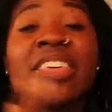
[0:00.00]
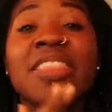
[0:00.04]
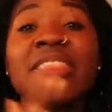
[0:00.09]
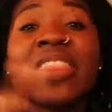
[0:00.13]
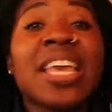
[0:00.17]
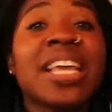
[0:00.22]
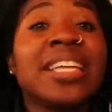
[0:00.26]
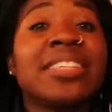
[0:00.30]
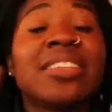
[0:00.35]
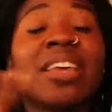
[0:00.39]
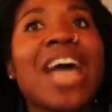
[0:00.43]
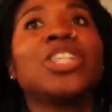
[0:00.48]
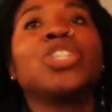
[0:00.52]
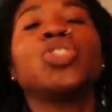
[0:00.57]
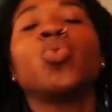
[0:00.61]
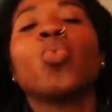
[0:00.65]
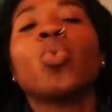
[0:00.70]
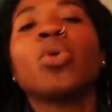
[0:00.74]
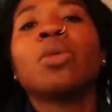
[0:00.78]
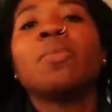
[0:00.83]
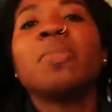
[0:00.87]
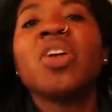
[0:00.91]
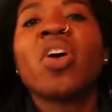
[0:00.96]
of the things. I
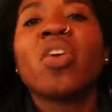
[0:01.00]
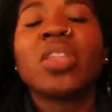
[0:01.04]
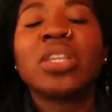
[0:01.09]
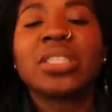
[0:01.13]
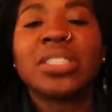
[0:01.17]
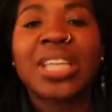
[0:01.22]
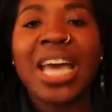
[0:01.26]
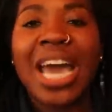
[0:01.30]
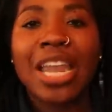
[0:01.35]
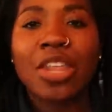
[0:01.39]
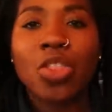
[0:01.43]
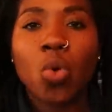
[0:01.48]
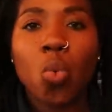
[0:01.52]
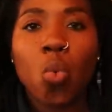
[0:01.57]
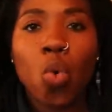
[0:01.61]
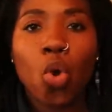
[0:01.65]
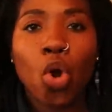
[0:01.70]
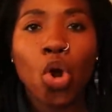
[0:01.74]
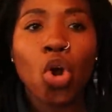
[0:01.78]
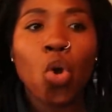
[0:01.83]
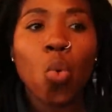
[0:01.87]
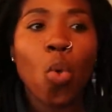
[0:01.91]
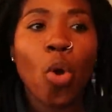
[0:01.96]
just want to be on the side of the
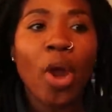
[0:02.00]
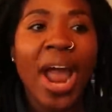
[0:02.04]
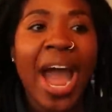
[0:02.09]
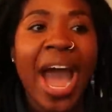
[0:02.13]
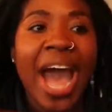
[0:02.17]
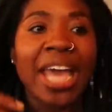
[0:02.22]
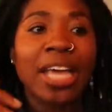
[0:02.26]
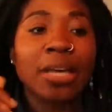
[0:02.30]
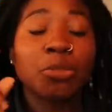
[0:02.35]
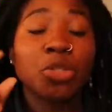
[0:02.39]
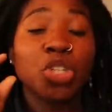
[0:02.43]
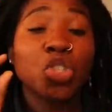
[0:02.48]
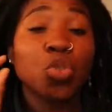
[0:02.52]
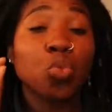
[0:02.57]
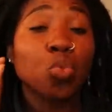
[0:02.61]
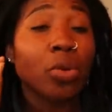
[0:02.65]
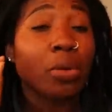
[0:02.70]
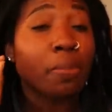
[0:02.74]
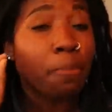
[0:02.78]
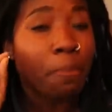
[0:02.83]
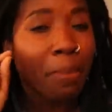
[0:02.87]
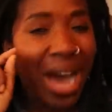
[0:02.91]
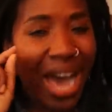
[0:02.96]
world where I am just
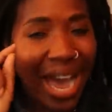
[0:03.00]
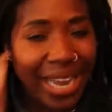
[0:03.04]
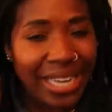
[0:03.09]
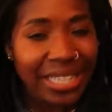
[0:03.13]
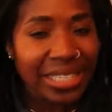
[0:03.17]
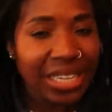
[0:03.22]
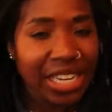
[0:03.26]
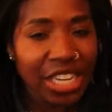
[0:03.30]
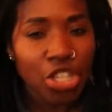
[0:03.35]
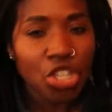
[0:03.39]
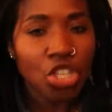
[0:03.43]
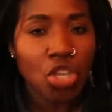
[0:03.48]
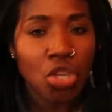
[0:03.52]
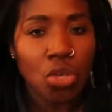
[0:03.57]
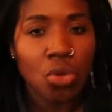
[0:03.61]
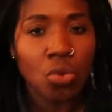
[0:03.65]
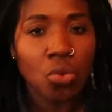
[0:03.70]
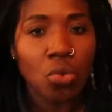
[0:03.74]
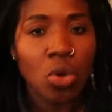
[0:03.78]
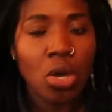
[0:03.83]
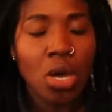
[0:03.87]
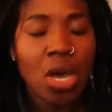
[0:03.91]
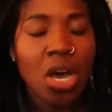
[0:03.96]
reminding
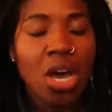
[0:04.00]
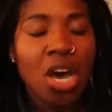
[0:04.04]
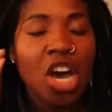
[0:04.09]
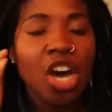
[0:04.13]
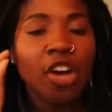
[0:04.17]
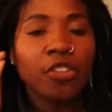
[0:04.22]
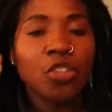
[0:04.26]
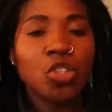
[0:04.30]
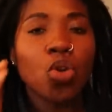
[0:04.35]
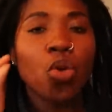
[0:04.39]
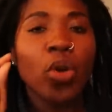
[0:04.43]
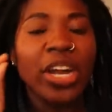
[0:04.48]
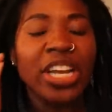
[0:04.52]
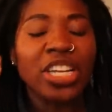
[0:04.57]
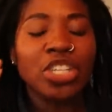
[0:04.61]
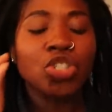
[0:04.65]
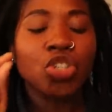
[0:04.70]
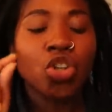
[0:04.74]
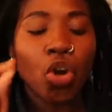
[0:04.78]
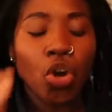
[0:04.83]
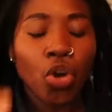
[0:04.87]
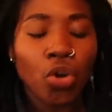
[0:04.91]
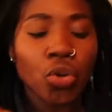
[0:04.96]
you of your
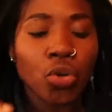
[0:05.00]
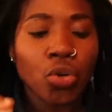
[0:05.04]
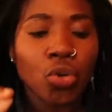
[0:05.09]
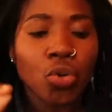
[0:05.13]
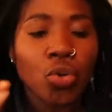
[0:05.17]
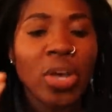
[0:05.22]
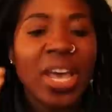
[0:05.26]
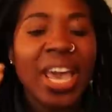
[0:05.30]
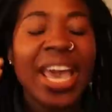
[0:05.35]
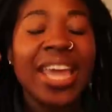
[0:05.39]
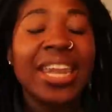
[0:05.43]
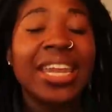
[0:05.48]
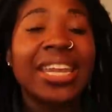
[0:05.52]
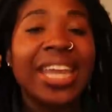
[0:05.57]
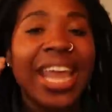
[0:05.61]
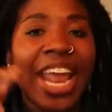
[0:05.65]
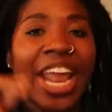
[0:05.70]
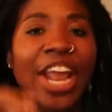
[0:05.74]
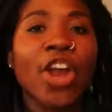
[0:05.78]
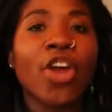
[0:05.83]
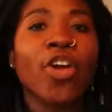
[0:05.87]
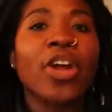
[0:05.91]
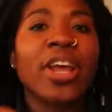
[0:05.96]
internal and
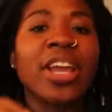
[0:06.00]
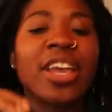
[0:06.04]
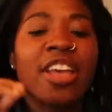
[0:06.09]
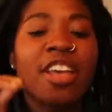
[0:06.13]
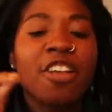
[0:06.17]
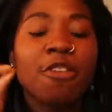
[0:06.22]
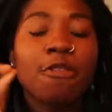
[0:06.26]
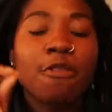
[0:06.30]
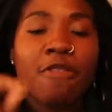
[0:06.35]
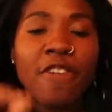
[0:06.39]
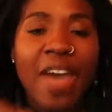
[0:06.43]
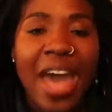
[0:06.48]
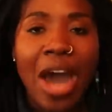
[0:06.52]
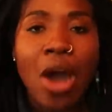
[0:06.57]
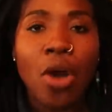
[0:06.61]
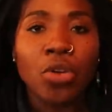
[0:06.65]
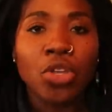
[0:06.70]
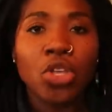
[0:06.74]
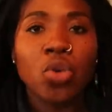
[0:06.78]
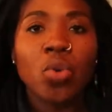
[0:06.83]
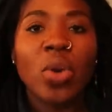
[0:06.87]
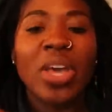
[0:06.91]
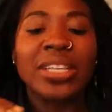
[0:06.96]
inherent
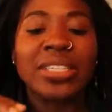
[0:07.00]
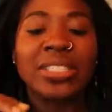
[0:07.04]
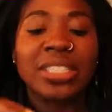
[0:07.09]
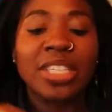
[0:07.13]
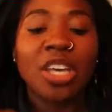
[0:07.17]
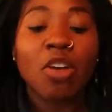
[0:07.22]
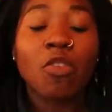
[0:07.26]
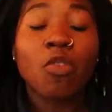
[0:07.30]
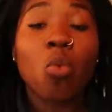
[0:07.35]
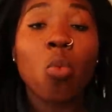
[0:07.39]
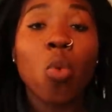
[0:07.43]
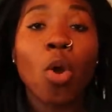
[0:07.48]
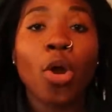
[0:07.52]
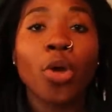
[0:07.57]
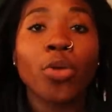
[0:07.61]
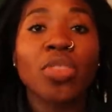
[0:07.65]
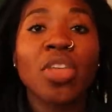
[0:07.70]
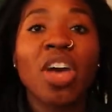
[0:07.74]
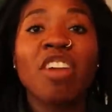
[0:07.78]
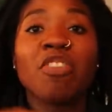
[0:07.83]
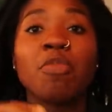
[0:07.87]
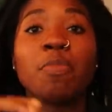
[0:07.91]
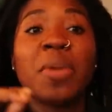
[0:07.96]
value and
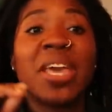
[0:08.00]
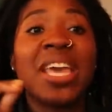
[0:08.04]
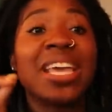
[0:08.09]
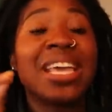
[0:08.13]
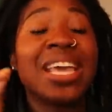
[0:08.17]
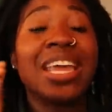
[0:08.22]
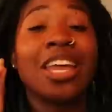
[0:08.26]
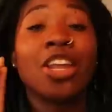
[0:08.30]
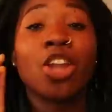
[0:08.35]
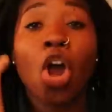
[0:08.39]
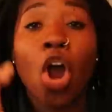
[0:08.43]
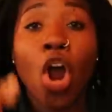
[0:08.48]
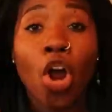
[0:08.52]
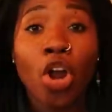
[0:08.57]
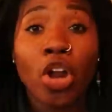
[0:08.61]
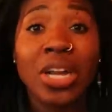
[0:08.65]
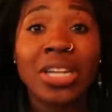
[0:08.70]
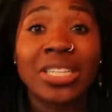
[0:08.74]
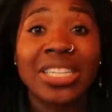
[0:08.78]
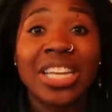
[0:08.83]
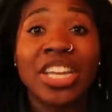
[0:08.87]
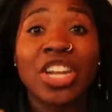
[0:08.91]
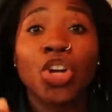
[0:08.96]
self-worth of being an
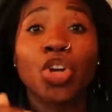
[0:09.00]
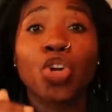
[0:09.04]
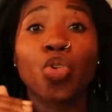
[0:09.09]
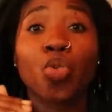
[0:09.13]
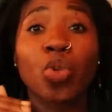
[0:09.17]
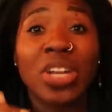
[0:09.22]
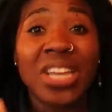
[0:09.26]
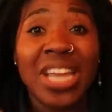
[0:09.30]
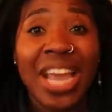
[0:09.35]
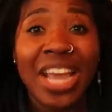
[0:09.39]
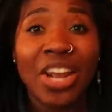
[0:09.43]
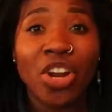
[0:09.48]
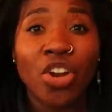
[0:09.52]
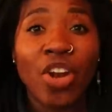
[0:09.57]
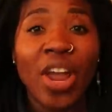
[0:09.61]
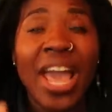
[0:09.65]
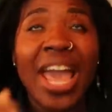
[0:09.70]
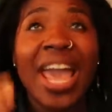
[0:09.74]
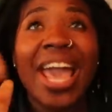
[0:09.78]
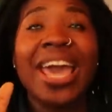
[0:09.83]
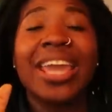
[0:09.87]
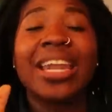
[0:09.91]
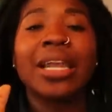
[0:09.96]
artist and a creator
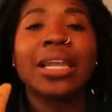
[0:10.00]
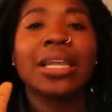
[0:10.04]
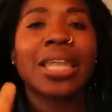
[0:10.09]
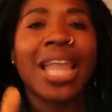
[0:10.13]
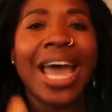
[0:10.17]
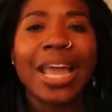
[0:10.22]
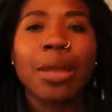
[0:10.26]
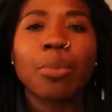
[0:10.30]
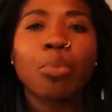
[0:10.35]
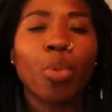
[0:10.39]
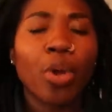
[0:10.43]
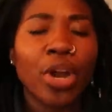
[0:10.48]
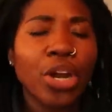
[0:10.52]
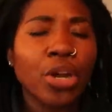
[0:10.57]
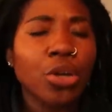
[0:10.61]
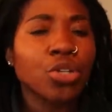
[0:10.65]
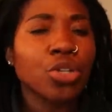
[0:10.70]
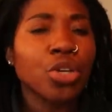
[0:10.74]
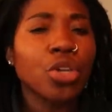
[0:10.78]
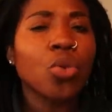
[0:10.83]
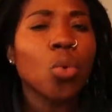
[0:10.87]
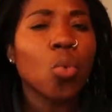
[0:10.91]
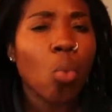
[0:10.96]
and a light
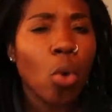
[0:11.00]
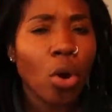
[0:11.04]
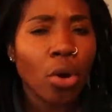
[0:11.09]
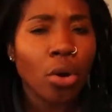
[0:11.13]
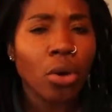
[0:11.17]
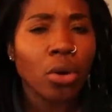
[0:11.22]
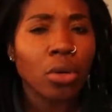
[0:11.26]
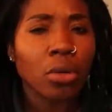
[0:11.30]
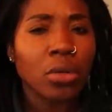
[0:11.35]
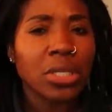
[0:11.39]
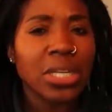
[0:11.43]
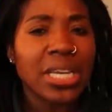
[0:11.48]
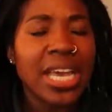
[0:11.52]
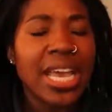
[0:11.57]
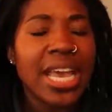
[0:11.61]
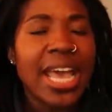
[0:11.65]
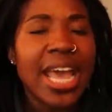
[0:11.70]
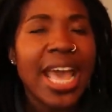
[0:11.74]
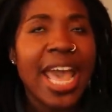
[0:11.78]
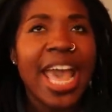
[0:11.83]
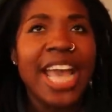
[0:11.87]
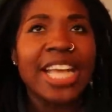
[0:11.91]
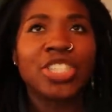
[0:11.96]
bringer to the world.
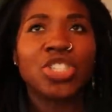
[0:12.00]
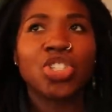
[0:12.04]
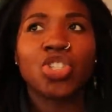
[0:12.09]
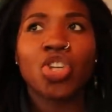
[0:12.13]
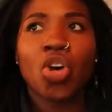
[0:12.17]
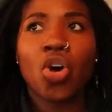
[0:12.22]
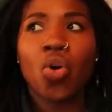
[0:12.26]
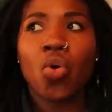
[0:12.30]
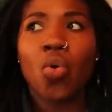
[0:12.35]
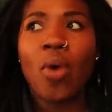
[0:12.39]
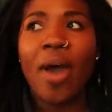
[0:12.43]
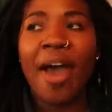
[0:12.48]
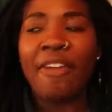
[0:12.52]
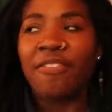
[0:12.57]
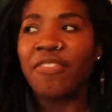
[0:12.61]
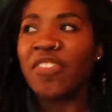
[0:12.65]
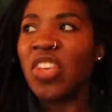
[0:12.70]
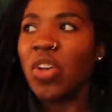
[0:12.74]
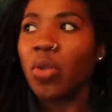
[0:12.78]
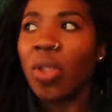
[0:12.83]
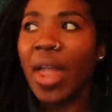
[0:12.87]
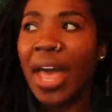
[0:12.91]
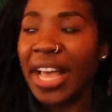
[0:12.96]
And so I
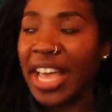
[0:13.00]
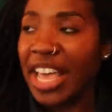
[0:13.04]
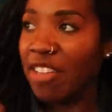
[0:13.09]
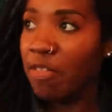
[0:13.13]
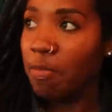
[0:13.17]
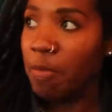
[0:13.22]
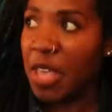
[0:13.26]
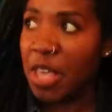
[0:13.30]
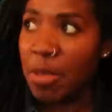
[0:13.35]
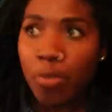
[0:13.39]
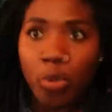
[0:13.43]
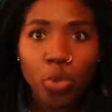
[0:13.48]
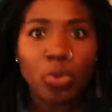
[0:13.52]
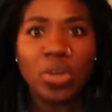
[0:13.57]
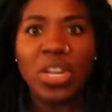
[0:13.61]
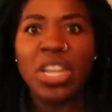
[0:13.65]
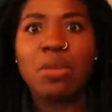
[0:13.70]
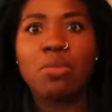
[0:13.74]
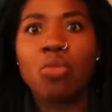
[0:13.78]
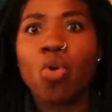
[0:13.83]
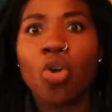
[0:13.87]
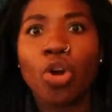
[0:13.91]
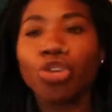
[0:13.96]
feel like if people
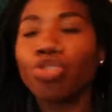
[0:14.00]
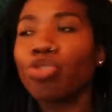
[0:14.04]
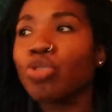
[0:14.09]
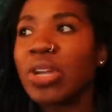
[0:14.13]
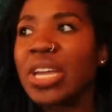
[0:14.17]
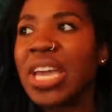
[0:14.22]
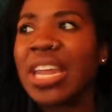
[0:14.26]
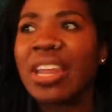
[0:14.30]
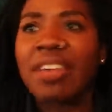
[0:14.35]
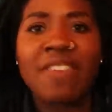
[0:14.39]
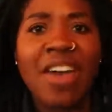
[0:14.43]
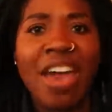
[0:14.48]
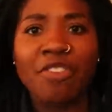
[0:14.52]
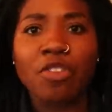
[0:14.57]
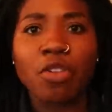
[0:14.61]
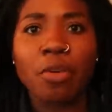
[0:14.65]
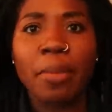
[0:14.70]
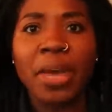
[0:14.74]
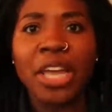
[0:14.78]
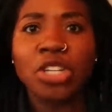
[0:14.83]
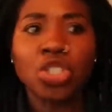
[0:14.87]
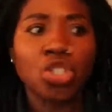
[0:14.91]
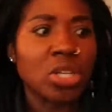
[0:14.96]
need more creative
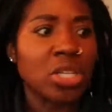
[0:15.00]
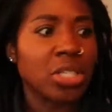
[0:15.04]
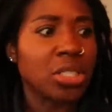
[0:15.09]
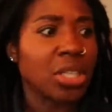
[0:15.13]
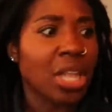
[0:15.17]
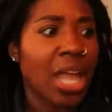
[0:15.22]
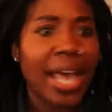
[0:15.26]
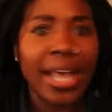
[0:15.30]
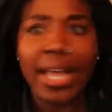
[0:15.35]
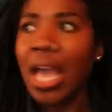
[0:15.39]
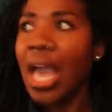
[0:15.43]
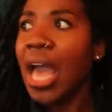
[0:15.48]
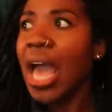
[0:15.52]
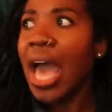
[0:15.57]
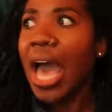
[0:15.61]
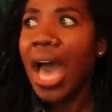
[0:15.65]
affirmations, like,